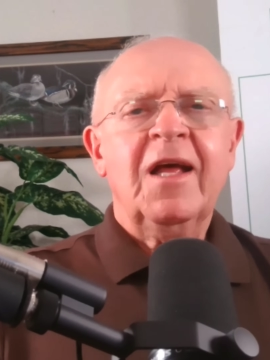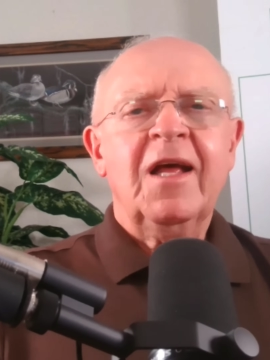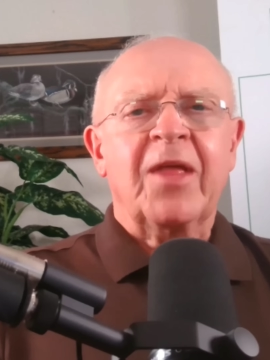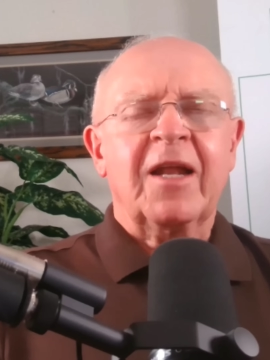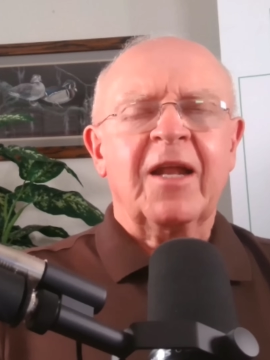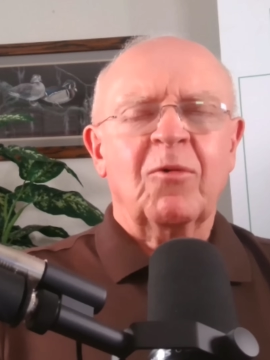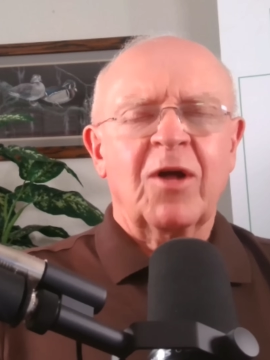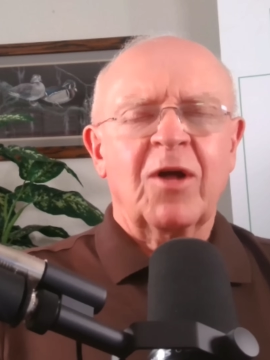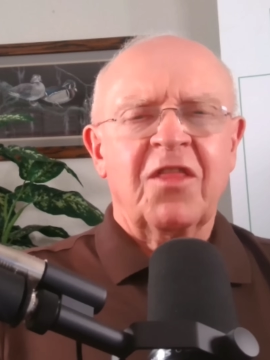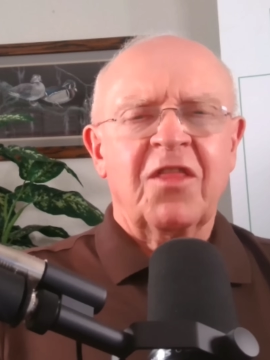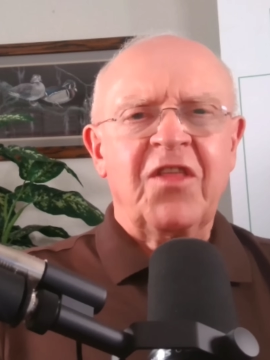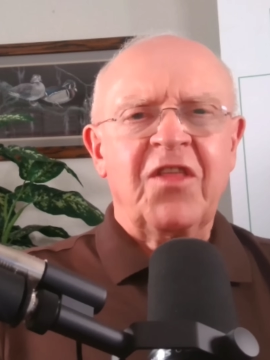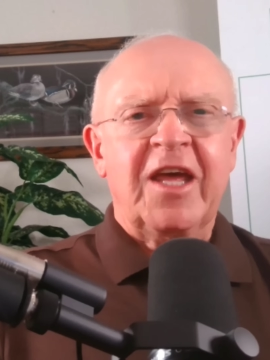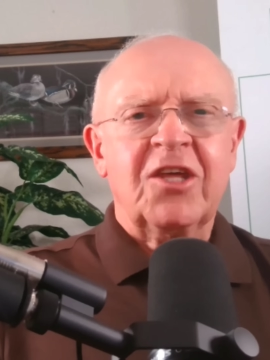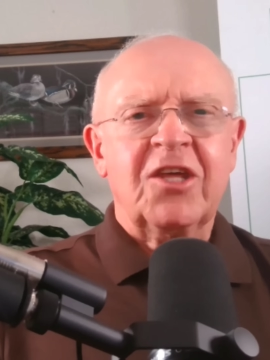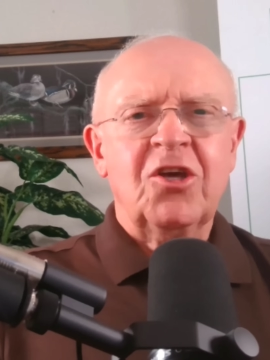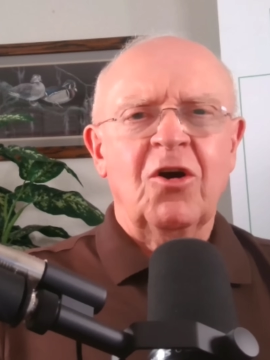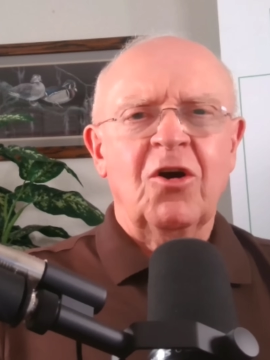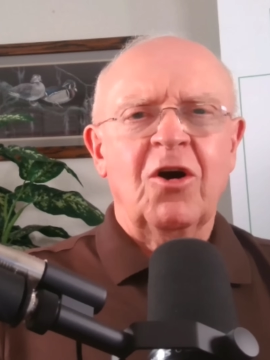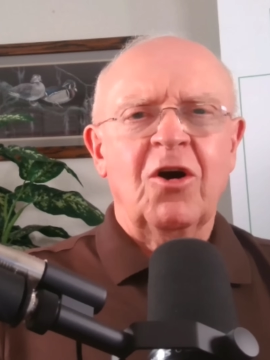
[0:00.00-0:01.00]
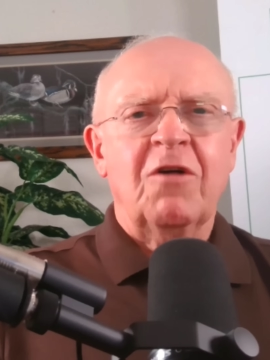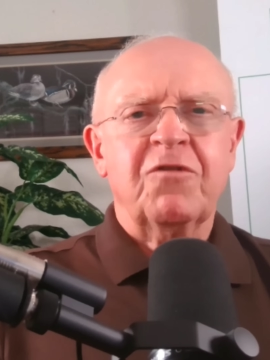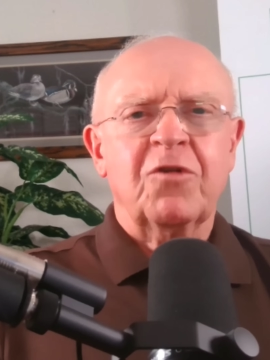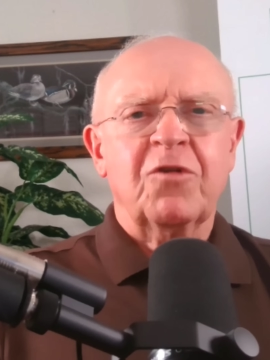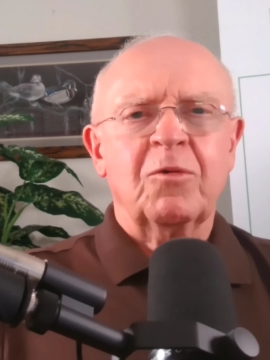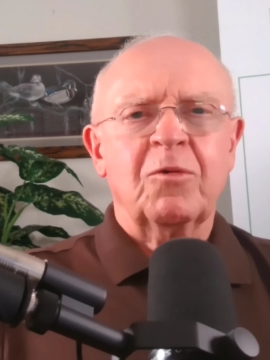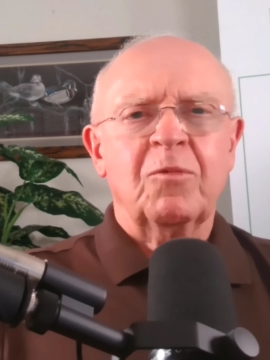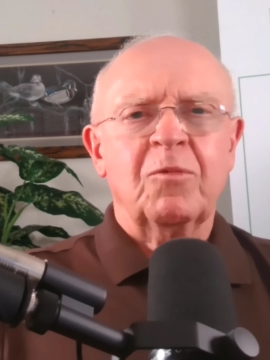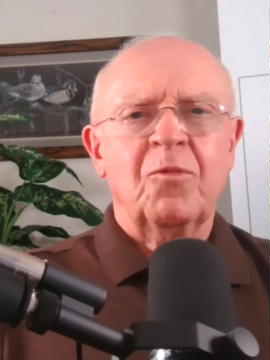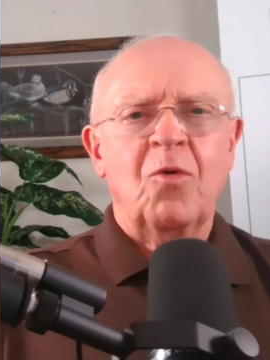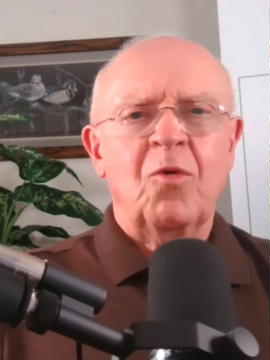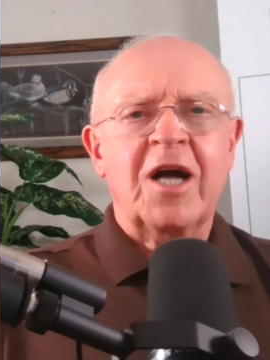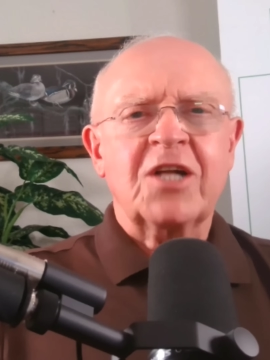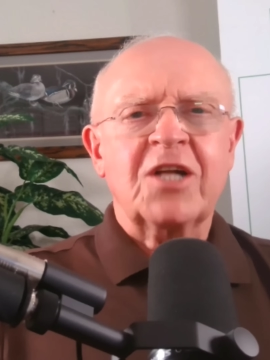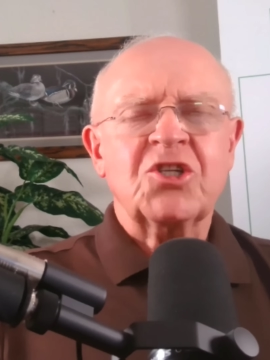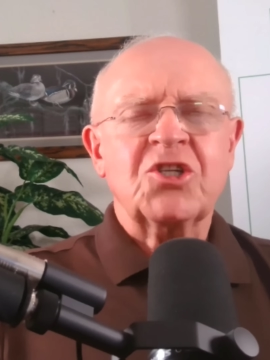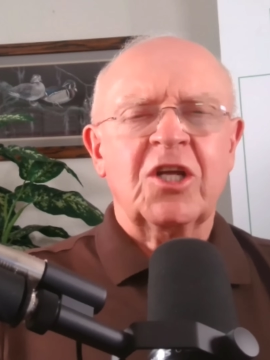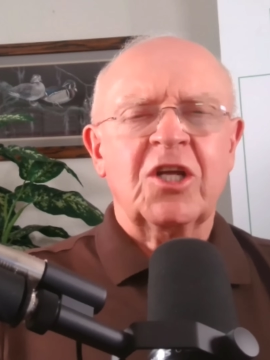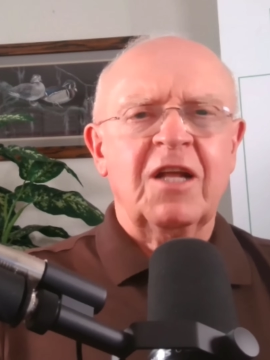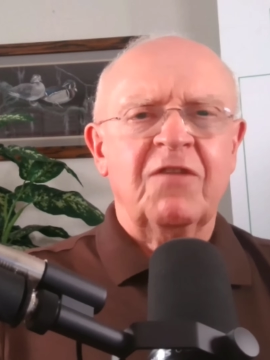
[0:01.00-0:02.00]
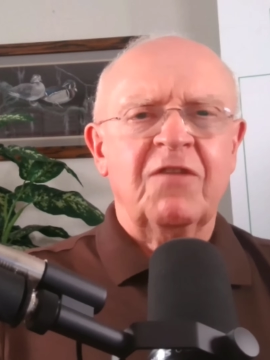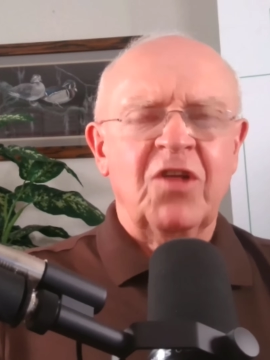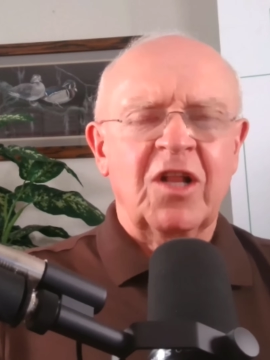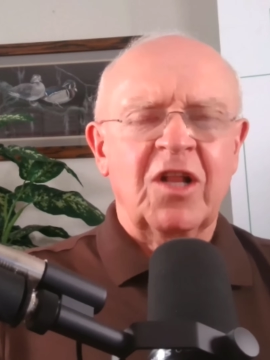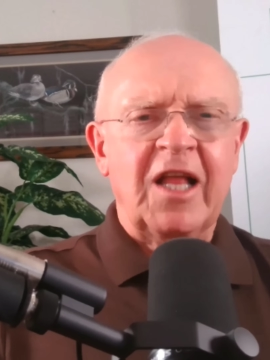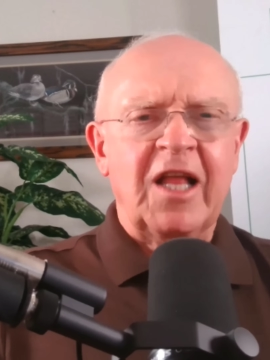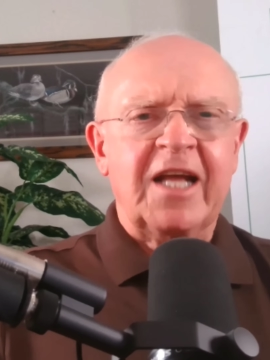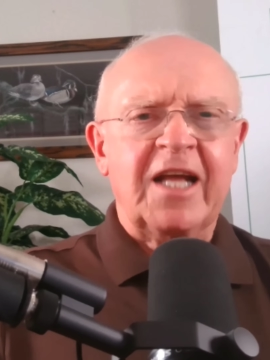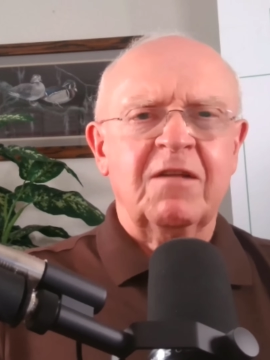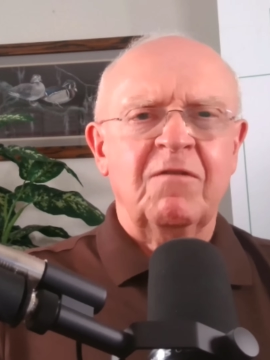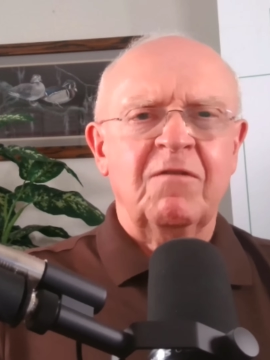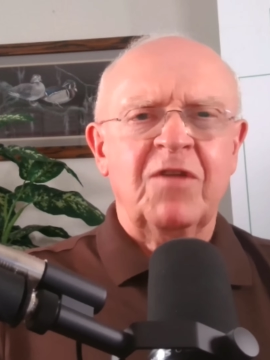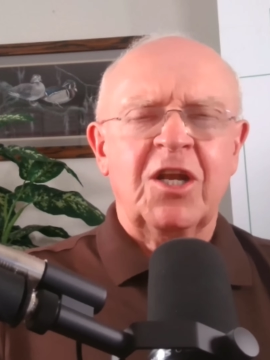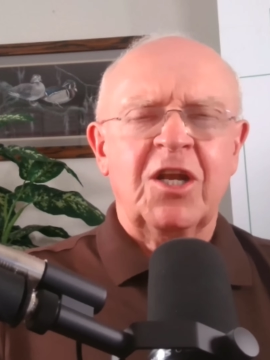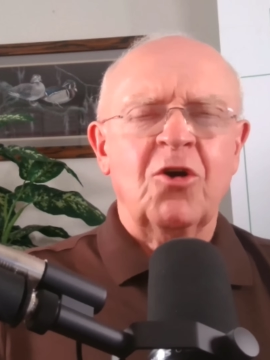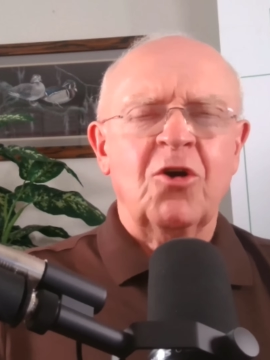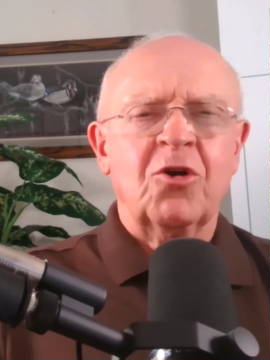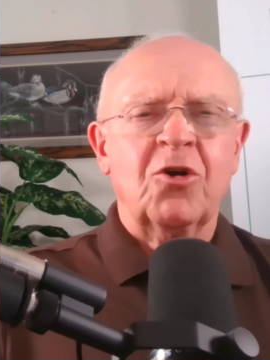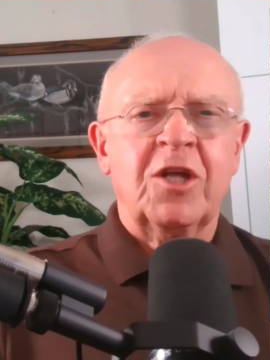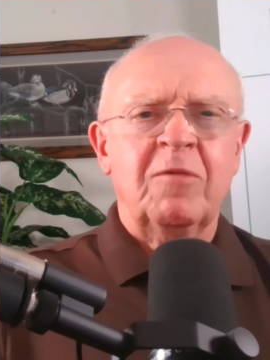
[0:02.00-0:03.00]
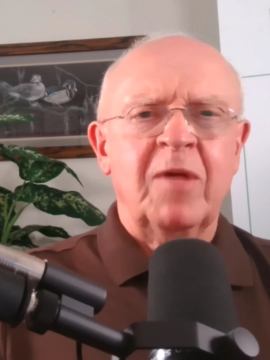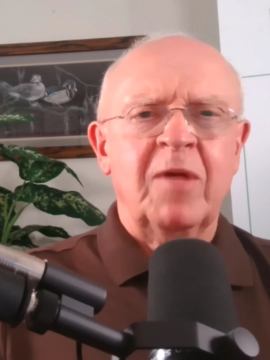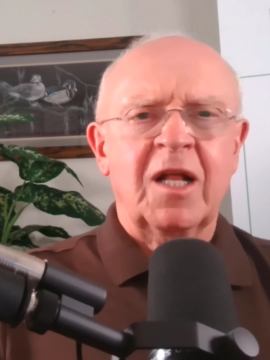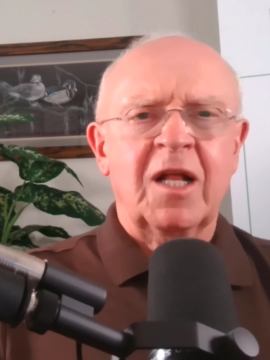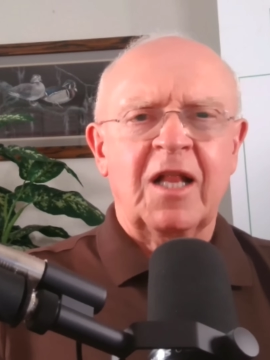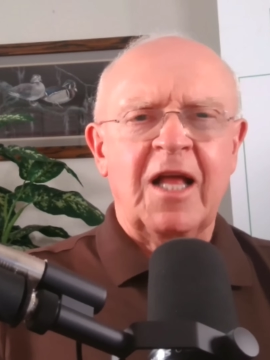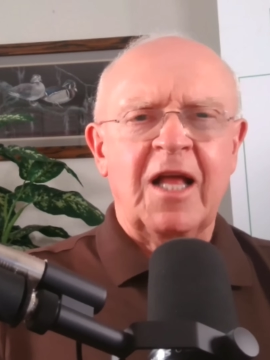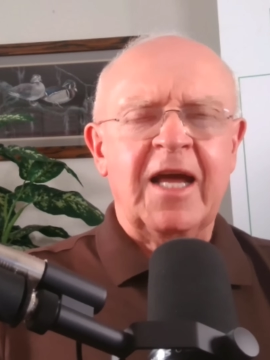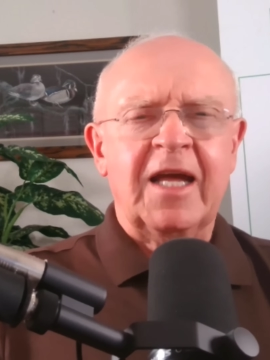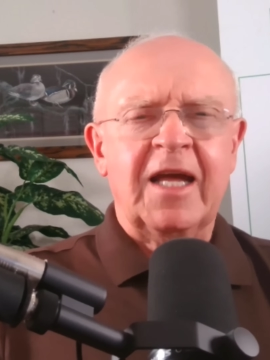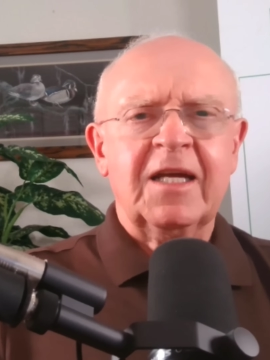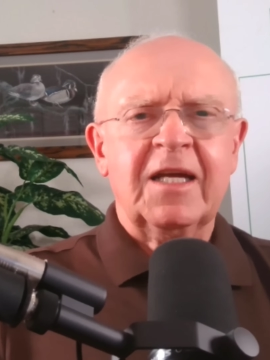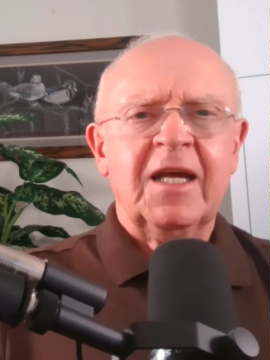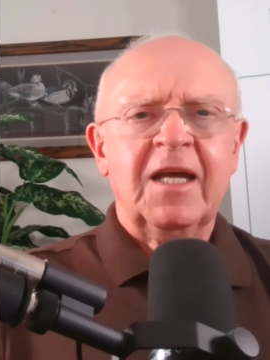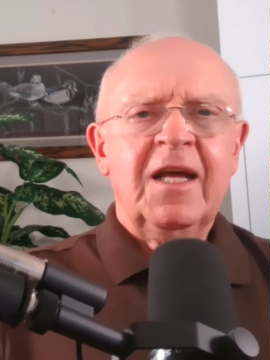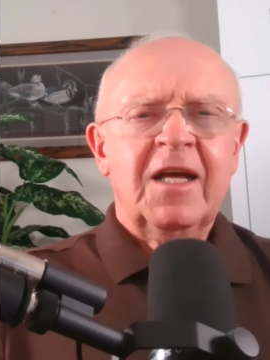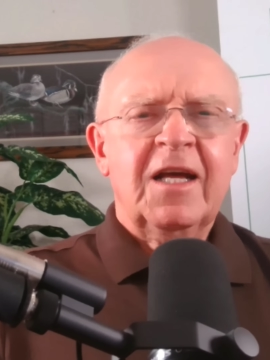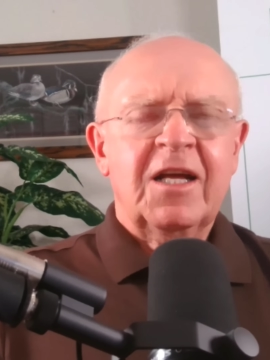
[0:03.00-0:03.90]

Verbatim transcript: And I want to thank you all for watching. If you like the video, give me a like